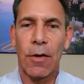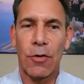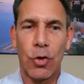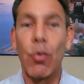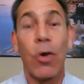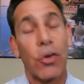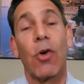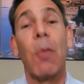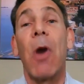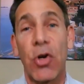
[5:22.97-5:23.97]
You are,
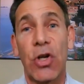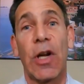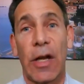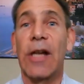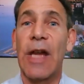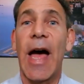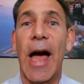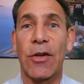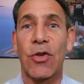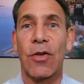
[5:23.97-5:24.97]
you're emotionally
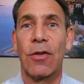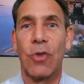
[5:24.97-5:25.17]
attached.